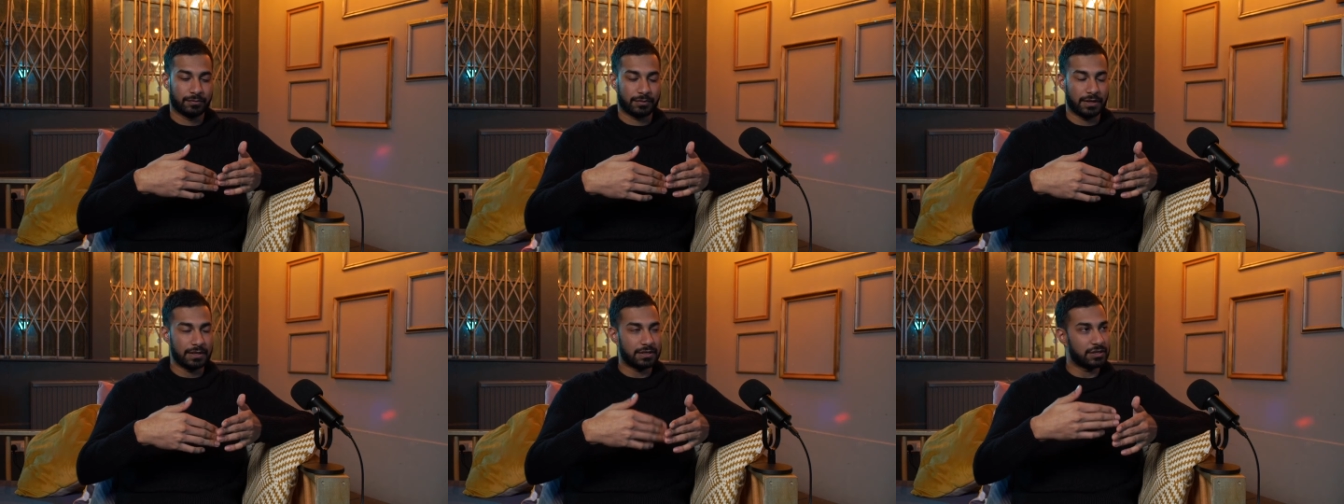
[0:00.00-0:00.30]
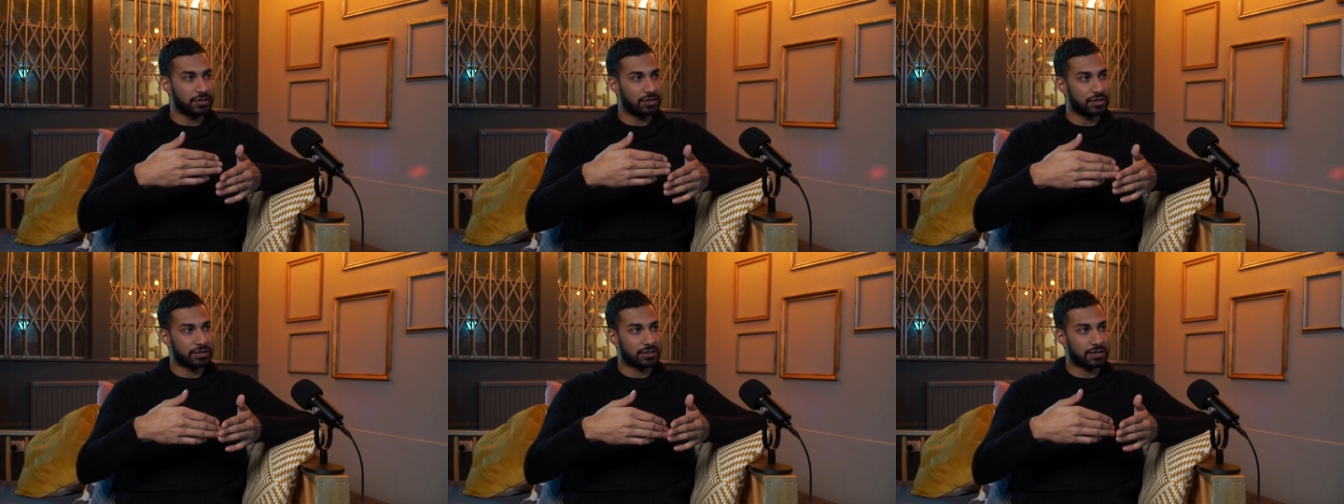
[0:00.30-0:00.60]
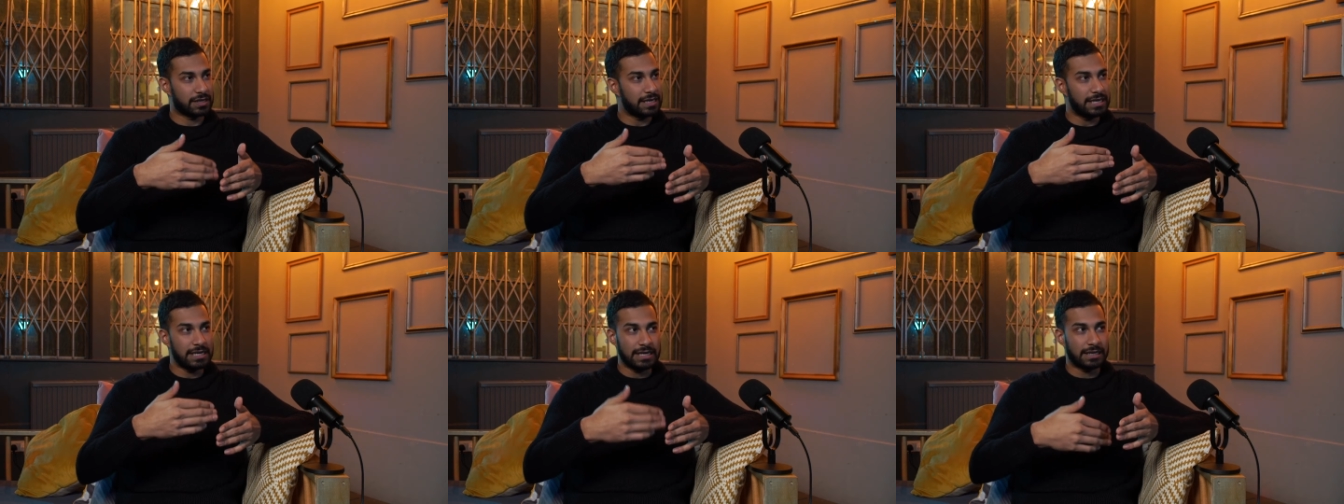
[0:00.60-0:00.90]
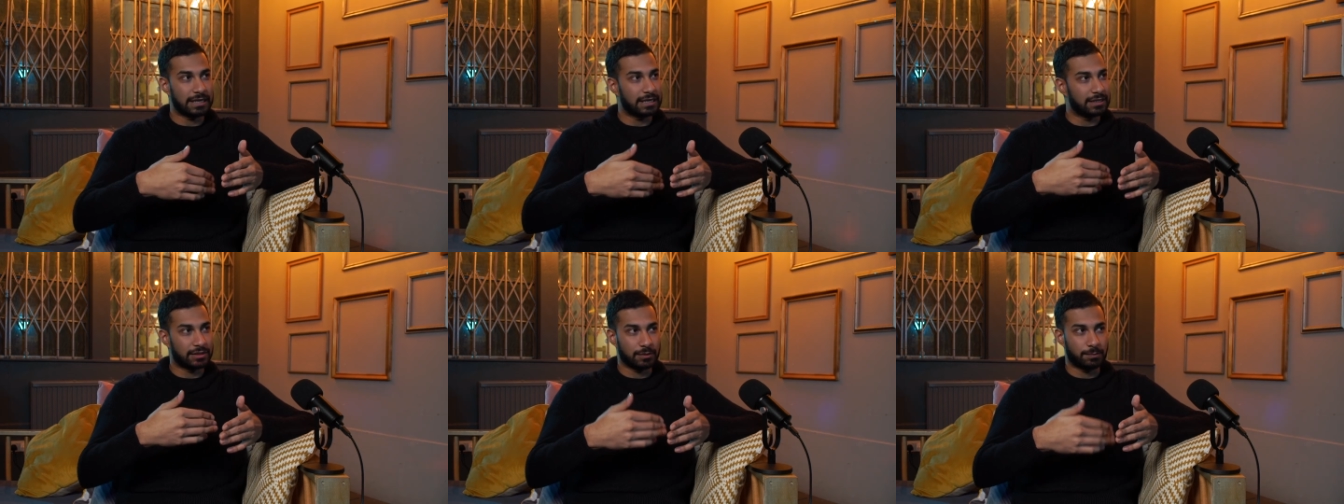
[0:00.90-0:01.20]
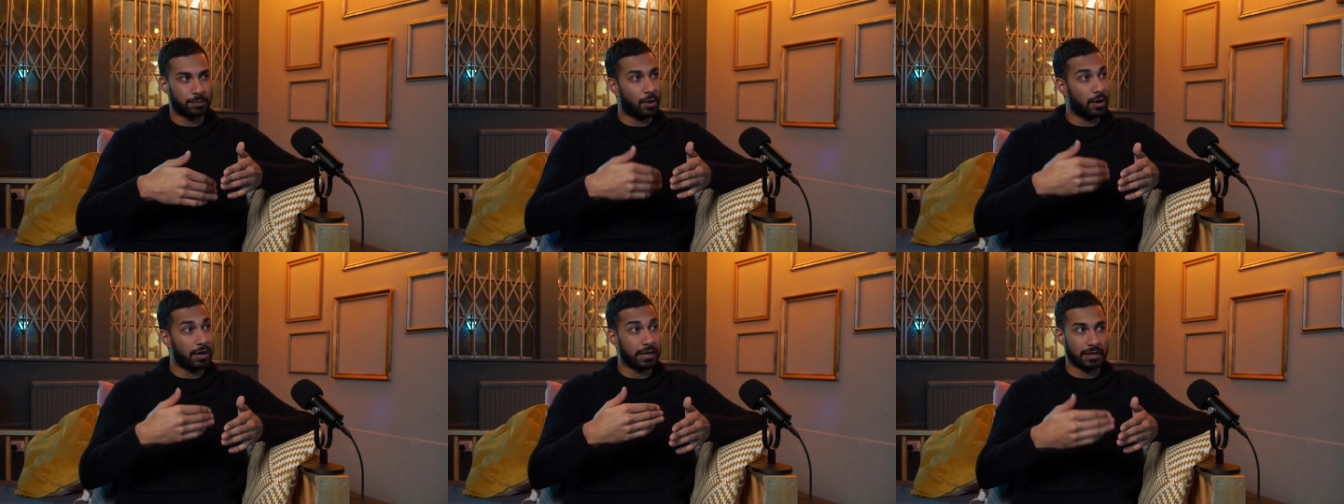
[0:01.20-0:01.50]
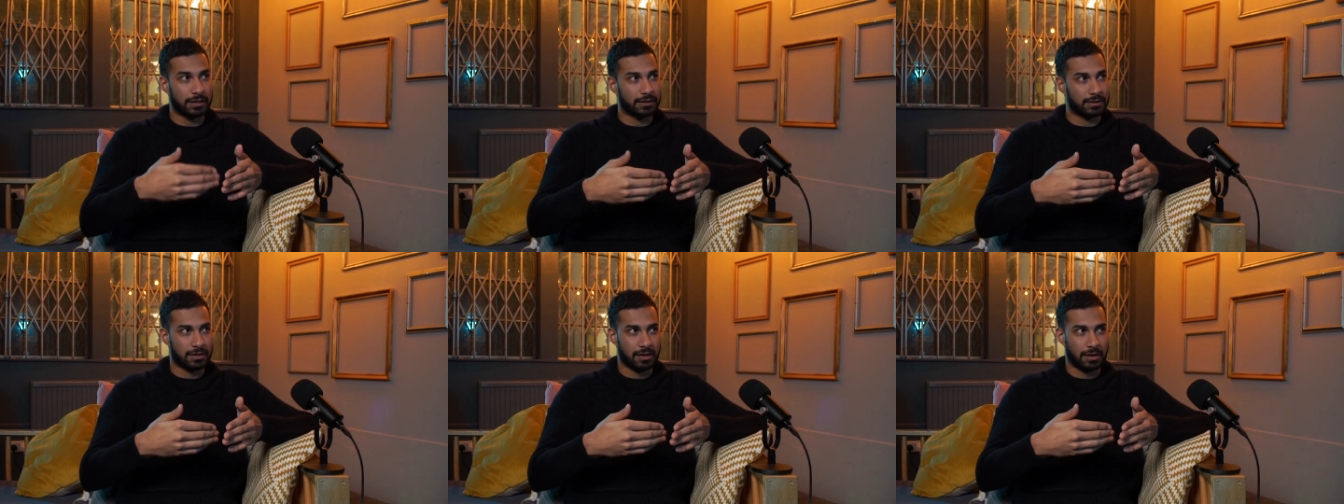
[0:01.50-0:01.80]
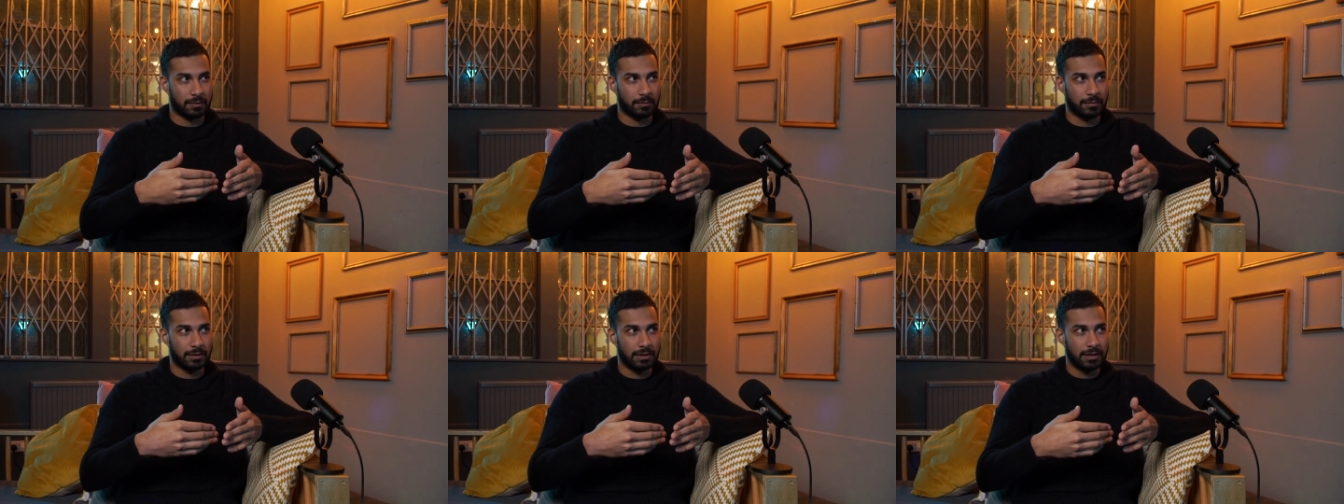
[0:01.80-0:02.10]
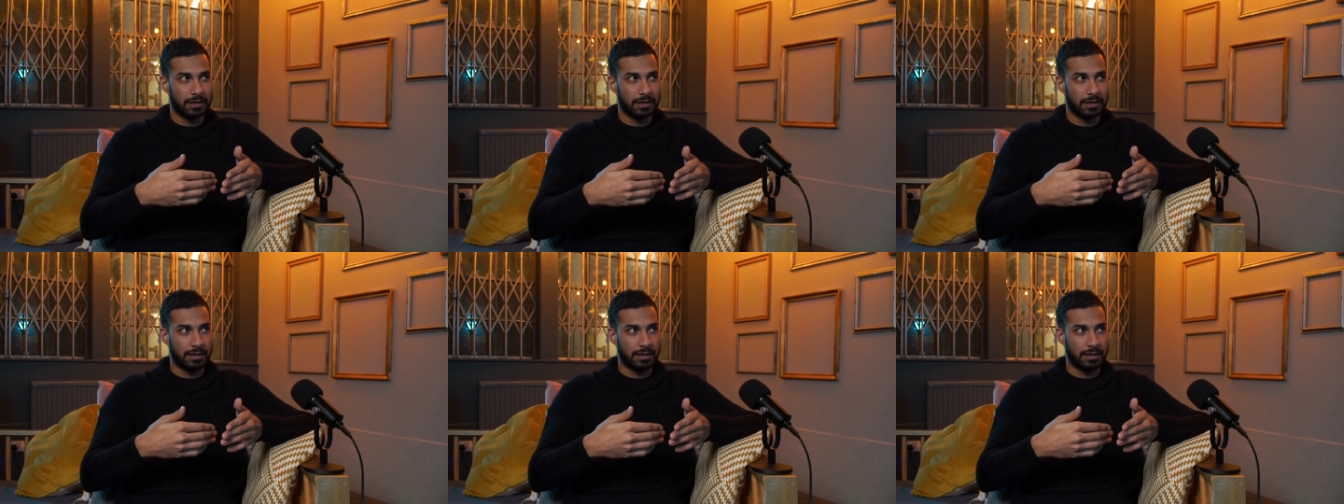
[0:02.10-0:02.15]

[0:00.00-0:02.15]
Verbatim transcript: This is just eating into partying time.